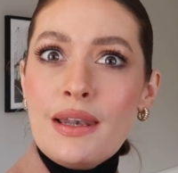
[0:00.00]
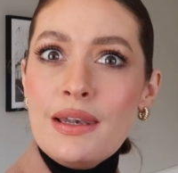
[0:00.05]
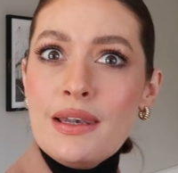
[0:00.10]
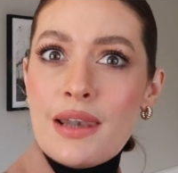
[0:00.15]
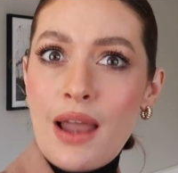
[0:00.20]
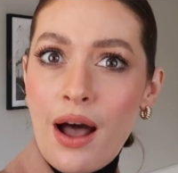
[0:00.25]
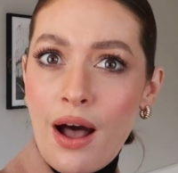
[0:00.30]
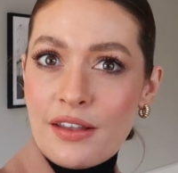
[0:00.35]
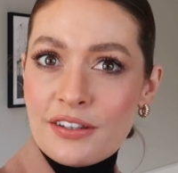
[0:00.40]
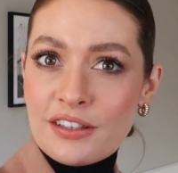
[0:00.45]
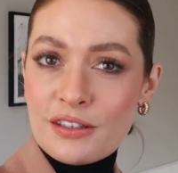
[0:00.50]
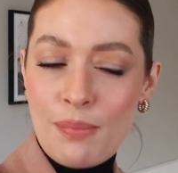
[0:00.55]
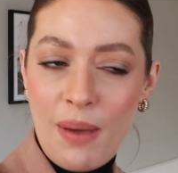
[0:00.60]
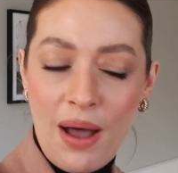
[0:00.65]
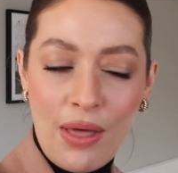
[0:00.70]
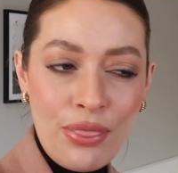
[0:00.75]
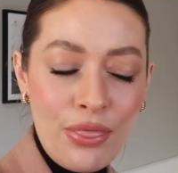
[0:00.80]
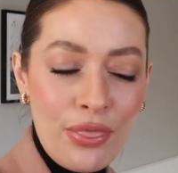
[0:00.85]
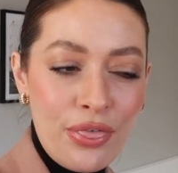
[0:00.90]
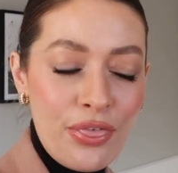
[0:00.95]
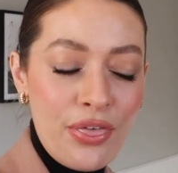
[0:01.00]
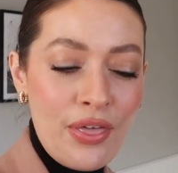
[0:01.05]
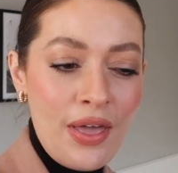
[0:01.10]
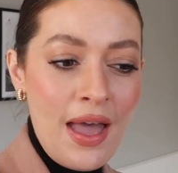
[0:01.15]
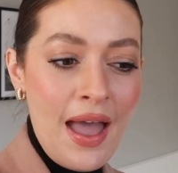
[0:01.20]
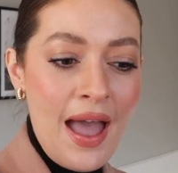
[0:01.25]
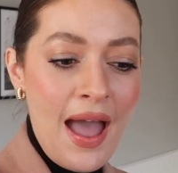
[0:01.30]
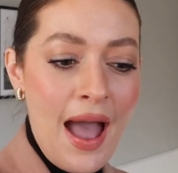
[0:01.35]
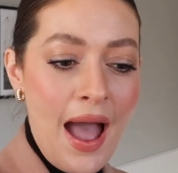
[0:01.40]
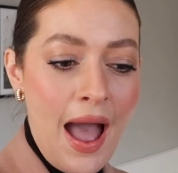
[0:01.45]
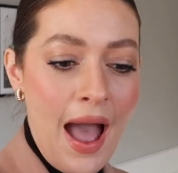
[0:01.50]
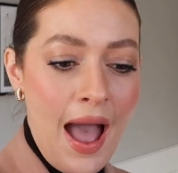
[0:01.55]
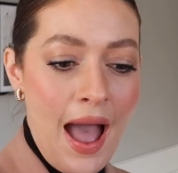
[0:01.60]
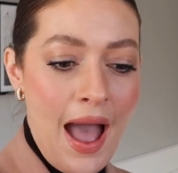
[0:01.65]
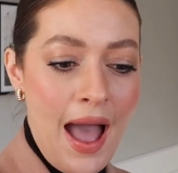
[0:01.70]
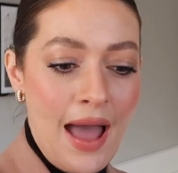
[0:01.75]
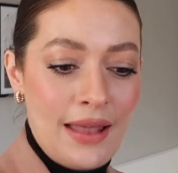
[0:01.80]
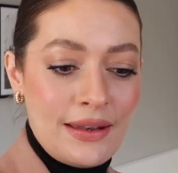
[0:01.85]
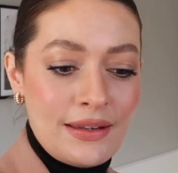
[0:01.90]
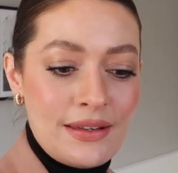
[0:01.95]
last month
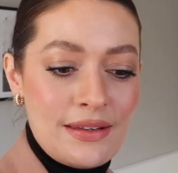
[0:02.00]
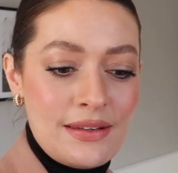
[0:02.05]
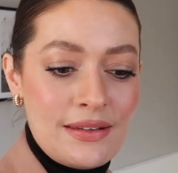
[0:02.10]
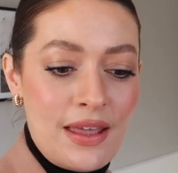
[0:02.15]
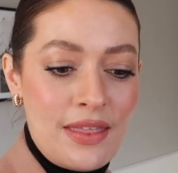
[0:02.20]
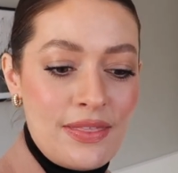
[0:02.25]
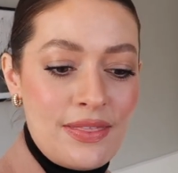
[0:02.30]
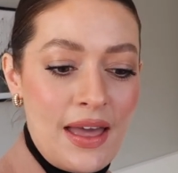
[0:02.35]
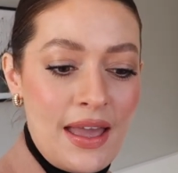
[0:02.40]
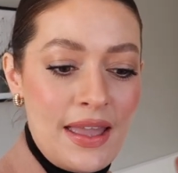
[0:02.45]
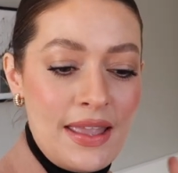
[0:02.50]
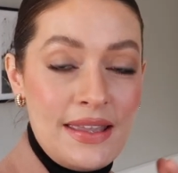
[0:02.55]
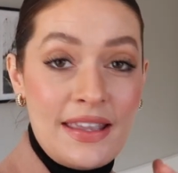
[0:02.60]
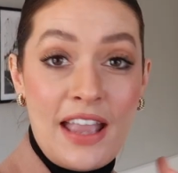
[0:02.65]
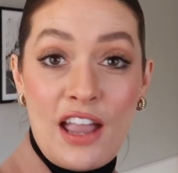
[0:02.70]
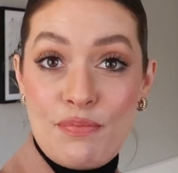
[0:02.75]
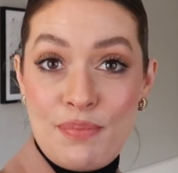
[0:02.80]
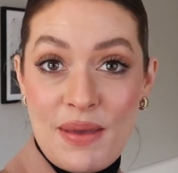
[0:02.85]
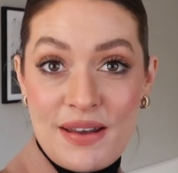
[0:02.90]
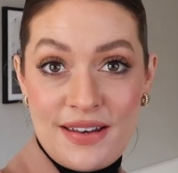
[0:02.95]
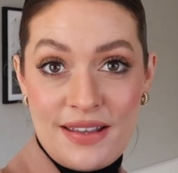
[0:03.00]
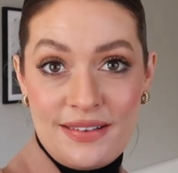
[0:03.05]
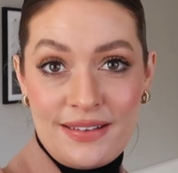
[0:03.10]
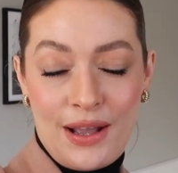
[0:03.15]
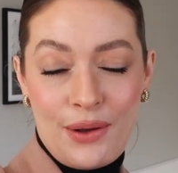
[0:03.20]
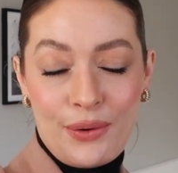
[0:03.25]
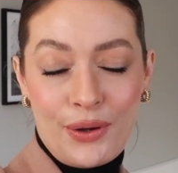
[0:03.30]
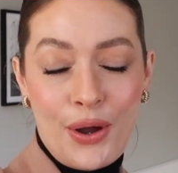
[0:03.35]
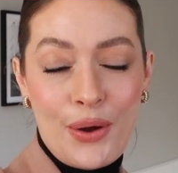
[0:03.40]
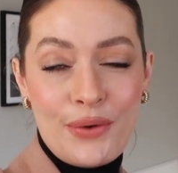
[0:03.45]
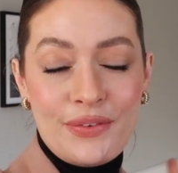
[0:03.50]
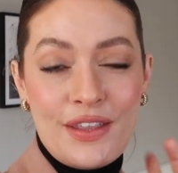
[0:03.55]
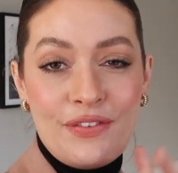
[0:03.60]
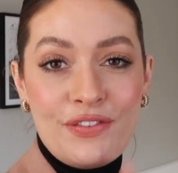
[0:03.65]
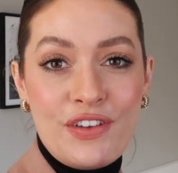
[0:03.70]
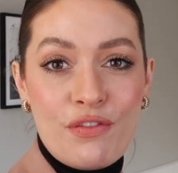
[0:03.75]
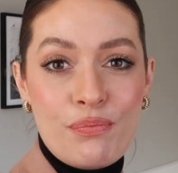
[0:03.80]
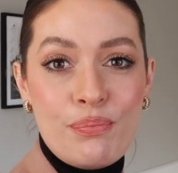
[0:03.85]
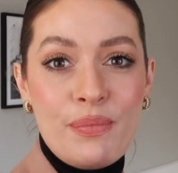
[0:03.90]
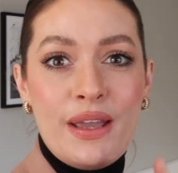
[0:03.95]
and they gave me a discount code and
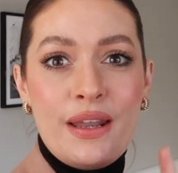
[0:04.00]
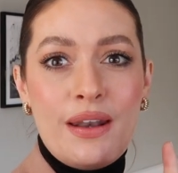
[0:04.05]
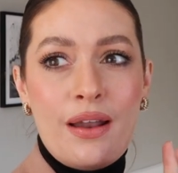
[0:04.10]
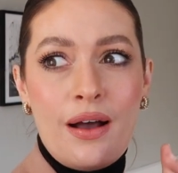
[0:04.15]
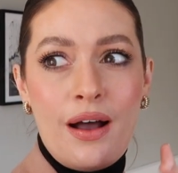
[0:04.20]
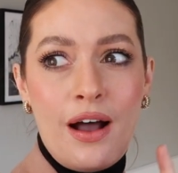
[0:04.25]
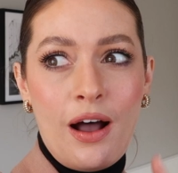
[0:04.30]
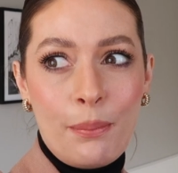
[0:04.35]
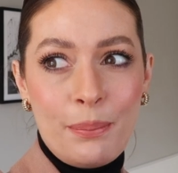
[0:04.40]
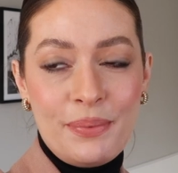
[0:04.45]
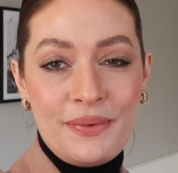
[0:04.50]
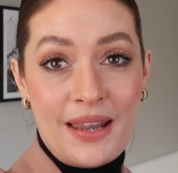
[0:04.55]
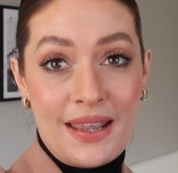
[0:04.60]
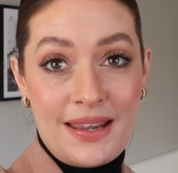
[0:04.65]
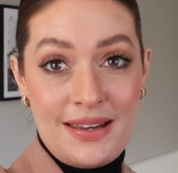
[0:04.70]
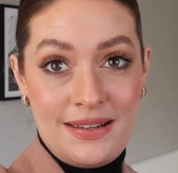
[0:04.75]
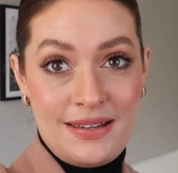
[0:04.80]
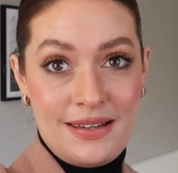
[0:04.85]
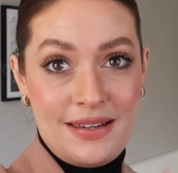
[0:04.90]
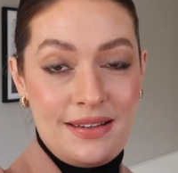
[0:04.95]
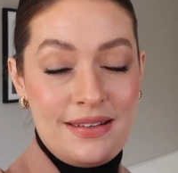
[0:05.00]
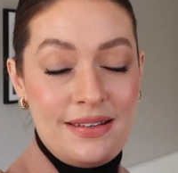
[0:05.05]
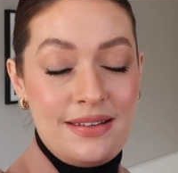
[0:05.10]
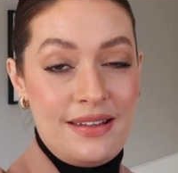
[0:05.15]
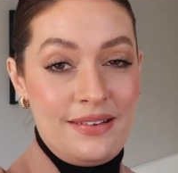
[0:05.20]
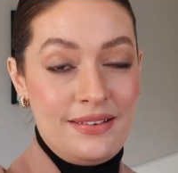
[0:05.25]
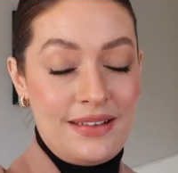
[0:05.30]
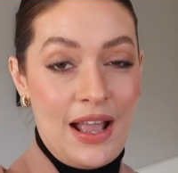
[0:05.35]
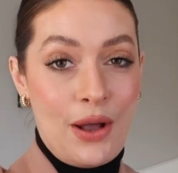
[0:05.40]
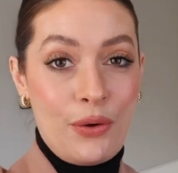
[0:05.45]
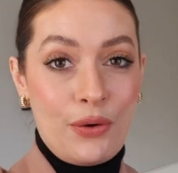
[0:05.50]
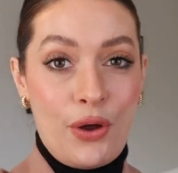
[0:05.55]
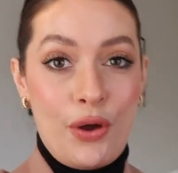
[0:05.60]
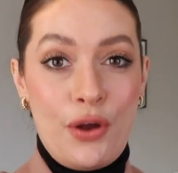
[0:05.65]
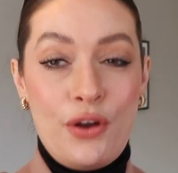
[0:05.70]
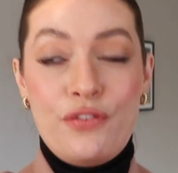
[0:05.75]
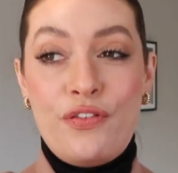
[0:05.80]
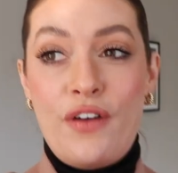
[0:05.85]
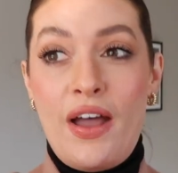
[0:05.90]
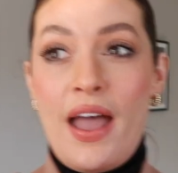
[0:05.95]
they've given me an updated discount
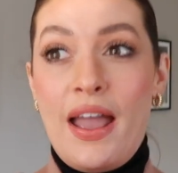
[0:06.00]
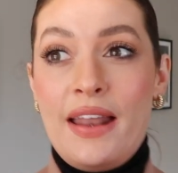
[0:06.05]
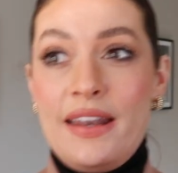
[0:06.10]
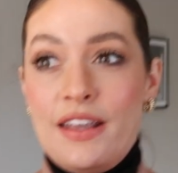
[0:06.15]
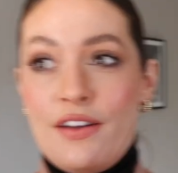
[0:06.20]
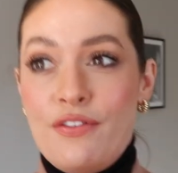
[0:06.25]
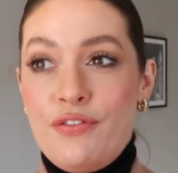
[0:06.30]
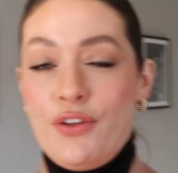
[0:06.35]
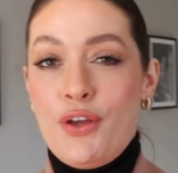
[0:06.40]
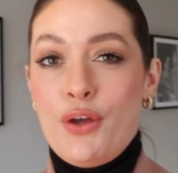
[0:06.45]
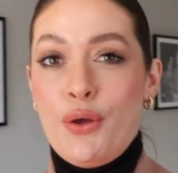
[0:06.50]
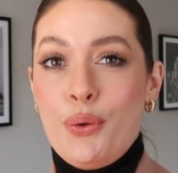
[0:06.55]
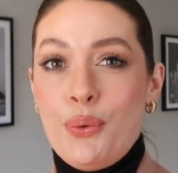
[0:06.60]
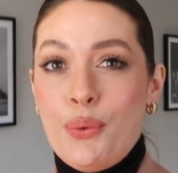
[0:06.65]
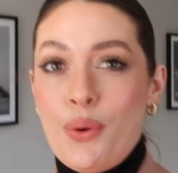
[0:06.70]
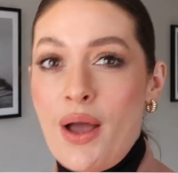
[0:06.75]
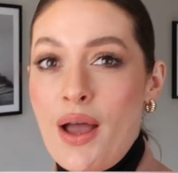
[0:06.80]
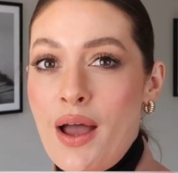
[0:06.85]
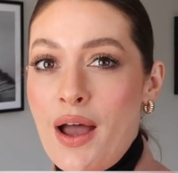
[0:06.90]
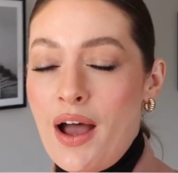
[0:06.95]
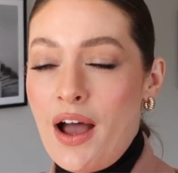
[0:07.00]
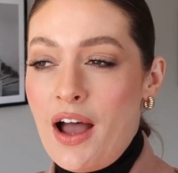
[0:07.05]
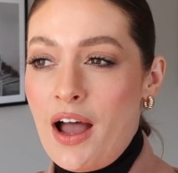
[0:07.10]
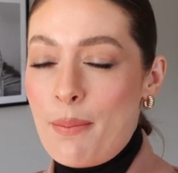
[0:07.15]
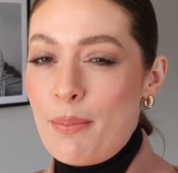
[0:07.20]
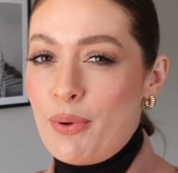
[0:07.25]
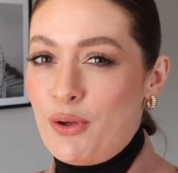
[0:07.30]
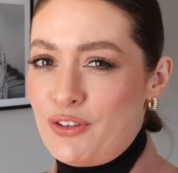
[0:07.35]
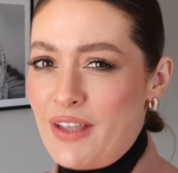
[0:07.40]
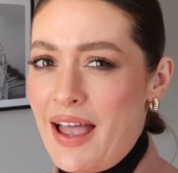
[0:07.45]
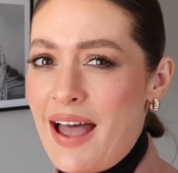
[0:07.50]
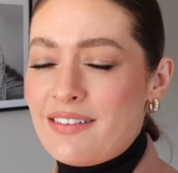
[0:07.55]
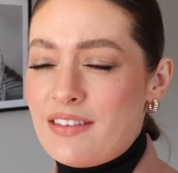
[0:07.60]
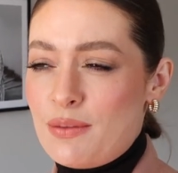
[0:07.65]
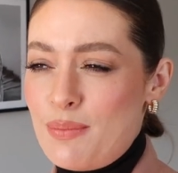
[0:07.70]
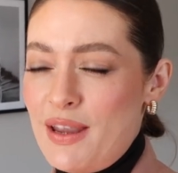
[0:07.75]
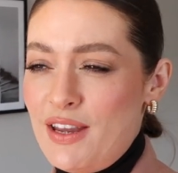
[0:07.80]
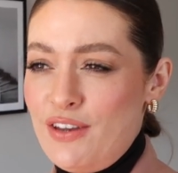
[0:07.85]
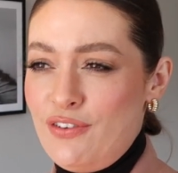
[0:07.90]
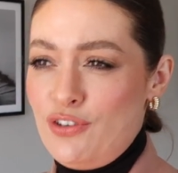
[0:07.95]
code for any of you um, because I had
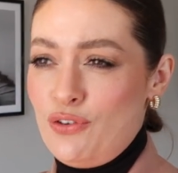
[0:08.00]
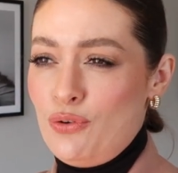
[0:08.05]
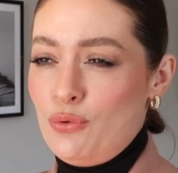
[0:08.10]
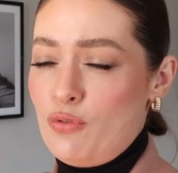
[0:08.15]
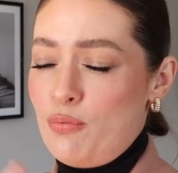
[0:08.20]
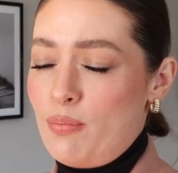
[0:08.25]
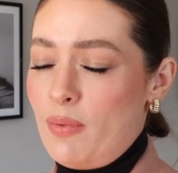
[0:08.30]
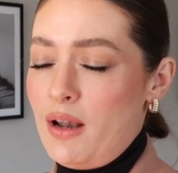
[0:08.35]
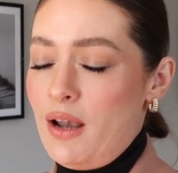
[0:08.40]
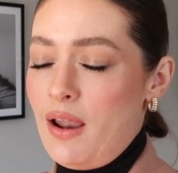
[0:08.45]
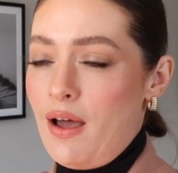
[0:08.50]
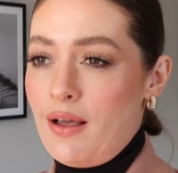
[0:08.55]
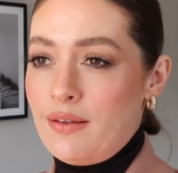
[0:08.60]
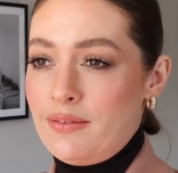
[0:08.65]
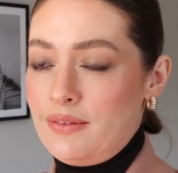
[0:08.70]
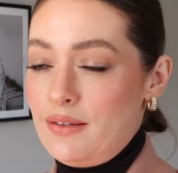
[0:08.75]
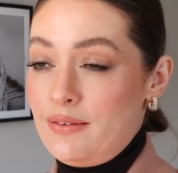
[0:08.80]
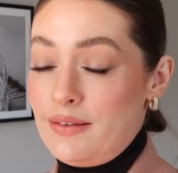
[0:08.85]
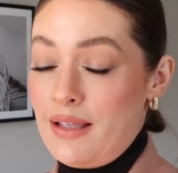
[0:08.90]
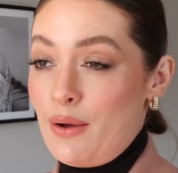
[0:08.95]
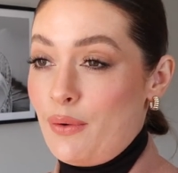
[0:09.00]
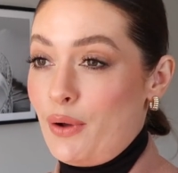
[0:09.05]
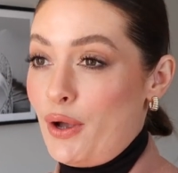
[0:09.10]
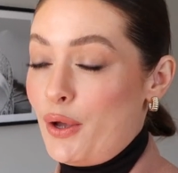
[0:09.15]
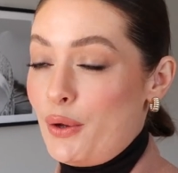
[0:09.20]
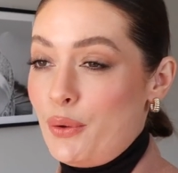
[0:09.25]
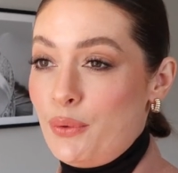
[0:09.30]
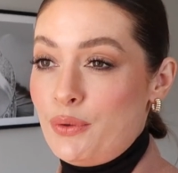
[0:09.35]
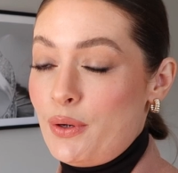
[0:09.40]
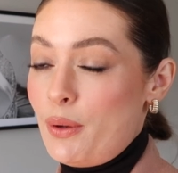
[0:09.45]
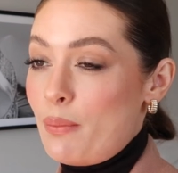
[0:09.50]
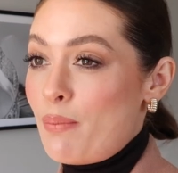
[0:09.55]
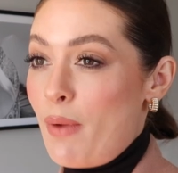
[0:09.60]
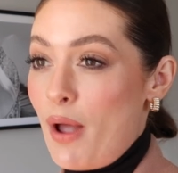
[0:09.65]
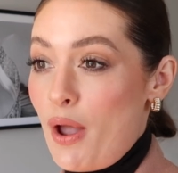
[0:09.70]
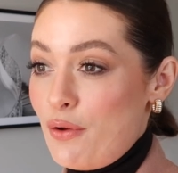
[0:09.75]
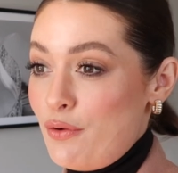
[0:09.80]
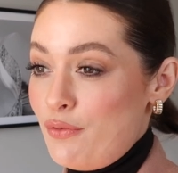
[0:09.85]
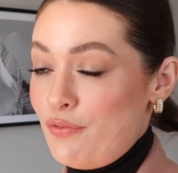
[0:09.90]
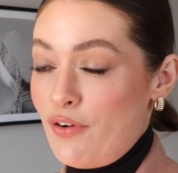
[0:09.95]
some issues with my last discount code,
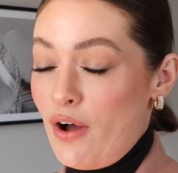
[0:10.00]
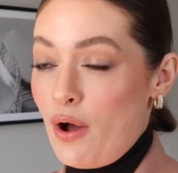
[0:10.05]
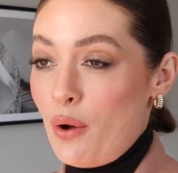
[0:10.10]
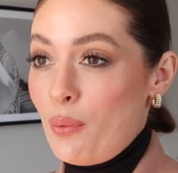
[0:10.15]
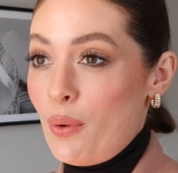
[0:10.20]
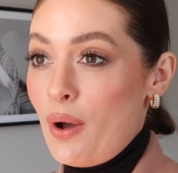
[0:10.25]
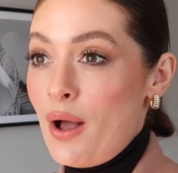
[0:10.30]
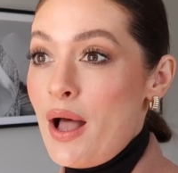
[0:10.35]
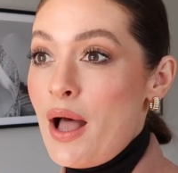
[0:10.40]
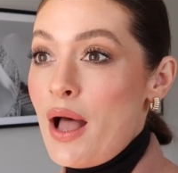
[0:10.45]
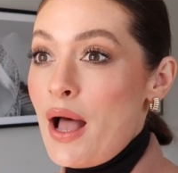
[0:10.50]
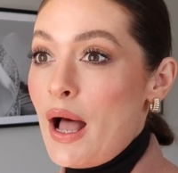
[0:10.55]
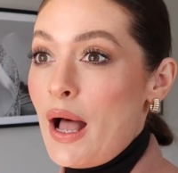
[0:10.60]
my own fault,